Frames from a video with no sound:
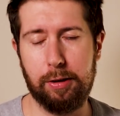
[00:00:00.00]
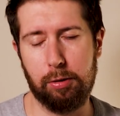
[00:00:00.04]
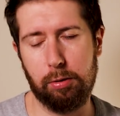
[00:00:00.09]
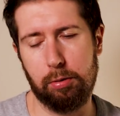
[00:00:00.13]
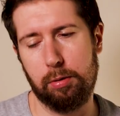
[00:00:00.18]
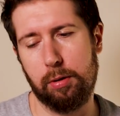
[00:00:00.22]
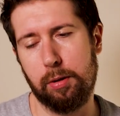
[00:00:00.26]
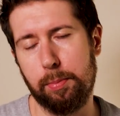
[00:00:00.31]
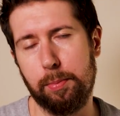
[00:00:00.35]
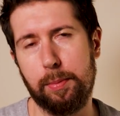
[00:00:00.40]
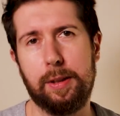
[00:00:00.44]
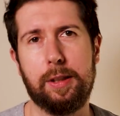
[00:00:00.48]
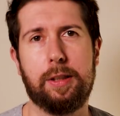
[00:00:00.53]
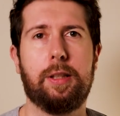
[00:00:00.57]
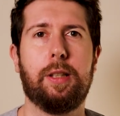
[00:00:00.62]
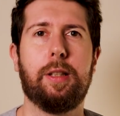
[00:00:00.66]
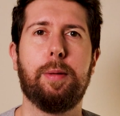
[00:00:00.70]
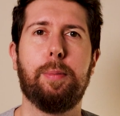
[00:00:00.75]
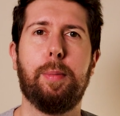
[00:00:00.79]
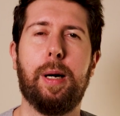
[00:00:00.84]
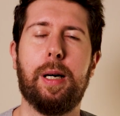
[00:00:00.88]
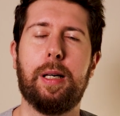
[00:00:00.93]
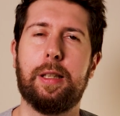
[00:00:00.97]
So it means
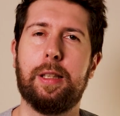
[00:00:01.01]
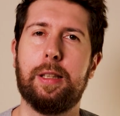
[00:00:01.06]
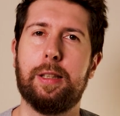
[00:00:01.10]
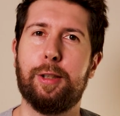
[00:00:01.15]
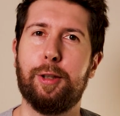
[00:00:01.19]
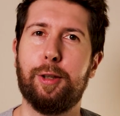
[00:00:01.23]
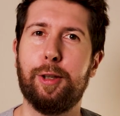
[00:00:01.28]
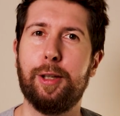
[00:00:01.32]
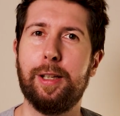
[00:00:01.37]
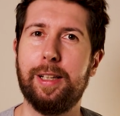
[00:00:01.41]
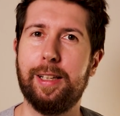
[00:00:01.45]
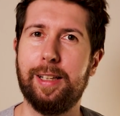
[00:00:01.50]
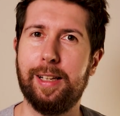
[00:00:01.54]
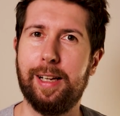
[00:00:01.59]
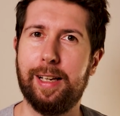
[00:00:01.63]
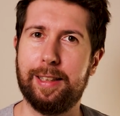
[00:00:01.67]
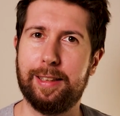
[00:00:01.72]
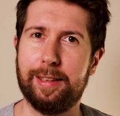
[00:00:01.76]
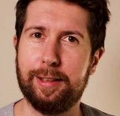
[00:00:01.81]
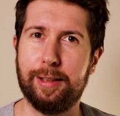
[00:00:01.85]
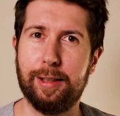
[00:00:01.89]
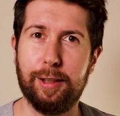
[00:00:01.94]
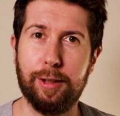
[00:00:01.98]
the market really
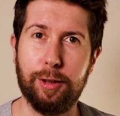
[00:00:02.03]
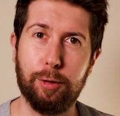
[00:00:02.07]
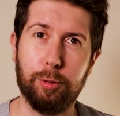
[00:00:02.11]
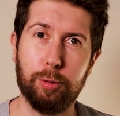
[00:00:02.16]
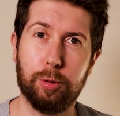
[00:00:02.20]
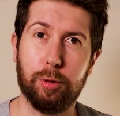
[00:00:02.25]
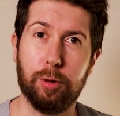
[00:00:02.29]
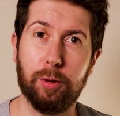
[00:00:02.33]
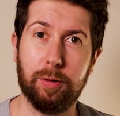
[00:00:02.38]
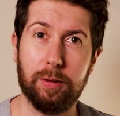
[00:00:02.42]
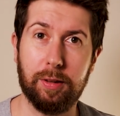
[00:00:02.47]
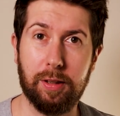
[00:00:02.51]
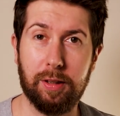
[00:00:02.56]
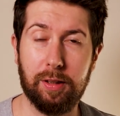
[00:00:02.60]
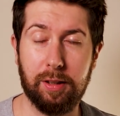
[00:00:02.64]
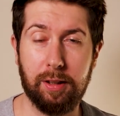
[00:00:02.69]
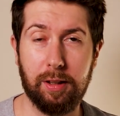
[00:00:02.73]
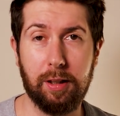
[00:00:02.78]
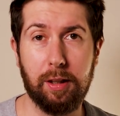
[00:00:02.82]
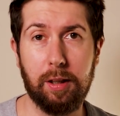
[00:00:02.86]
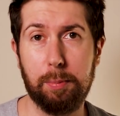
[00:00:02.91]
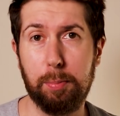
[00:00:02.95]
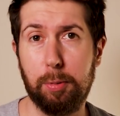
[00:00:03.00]
liked the news on the
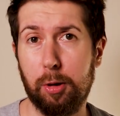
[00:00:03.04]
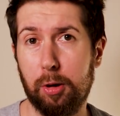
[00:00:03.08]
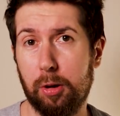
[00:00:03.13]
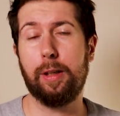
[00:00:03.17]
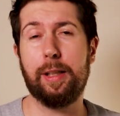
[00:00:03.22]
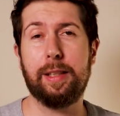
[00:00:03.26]
earning report.